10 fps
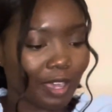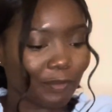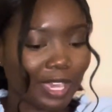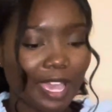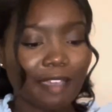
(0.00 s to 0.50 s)

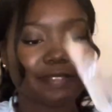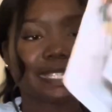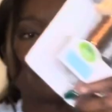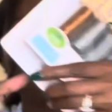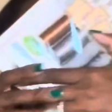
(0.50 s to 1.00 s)
we have
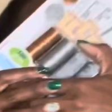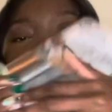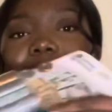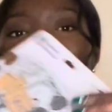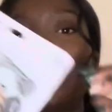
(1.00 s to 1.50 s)
some
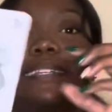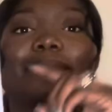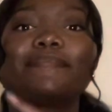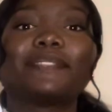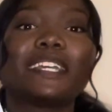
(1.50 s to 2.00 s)
money,
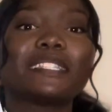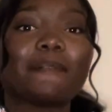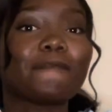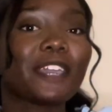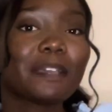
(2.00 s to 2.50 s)

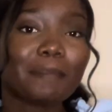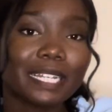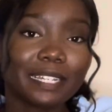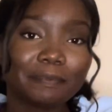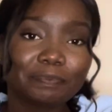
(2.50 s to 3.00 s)
some fake
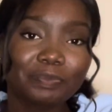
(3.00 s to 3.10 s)
money.